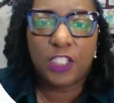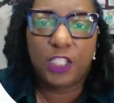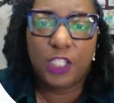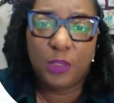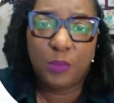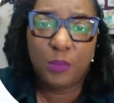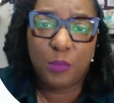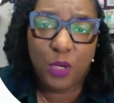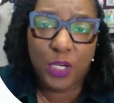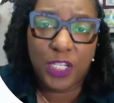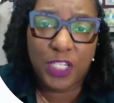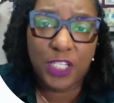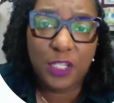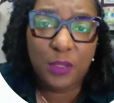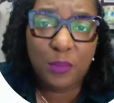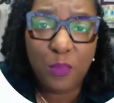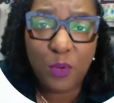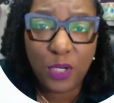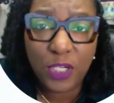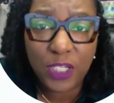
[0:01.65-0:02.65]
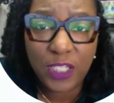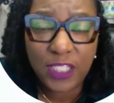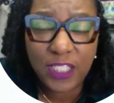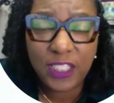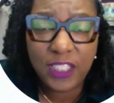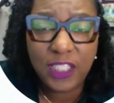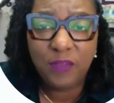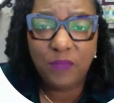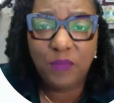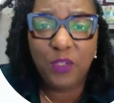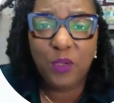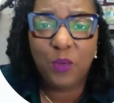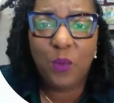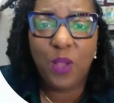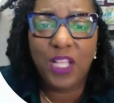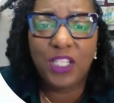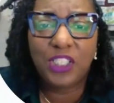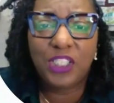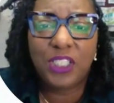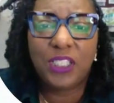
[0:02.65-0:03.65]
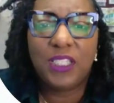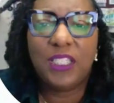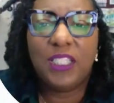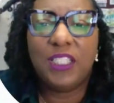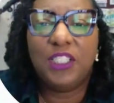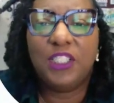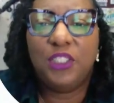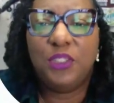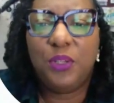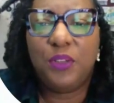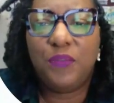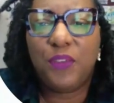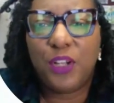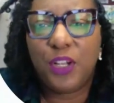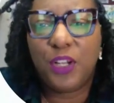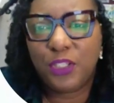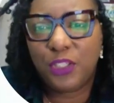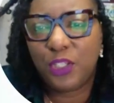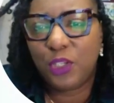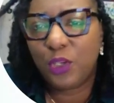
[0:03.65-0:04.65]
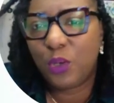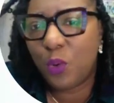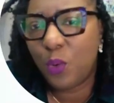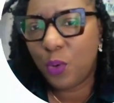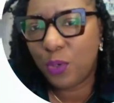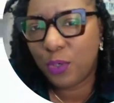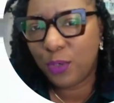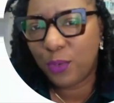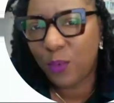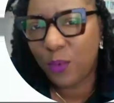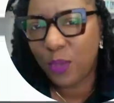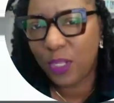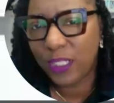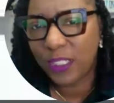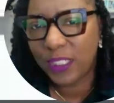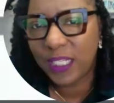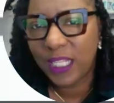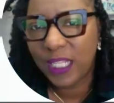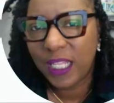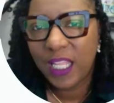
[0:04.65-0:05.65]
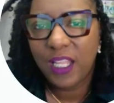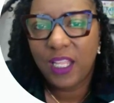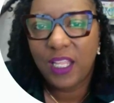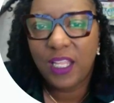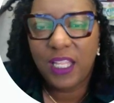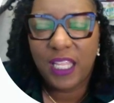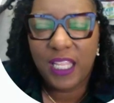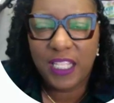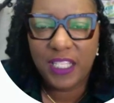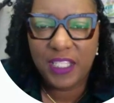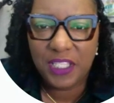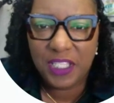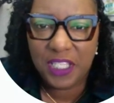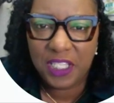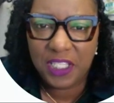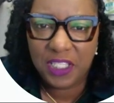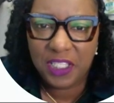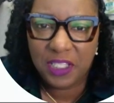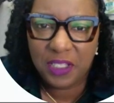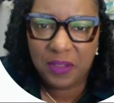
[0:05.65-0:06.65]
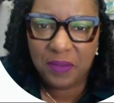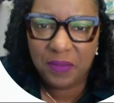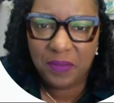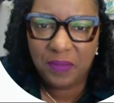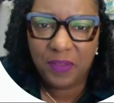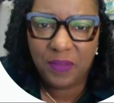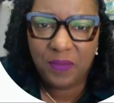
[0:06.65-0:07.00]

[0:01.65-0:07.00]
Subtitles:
Good morning. Good morning. If you're watching this, you have earned the quarter one incentive.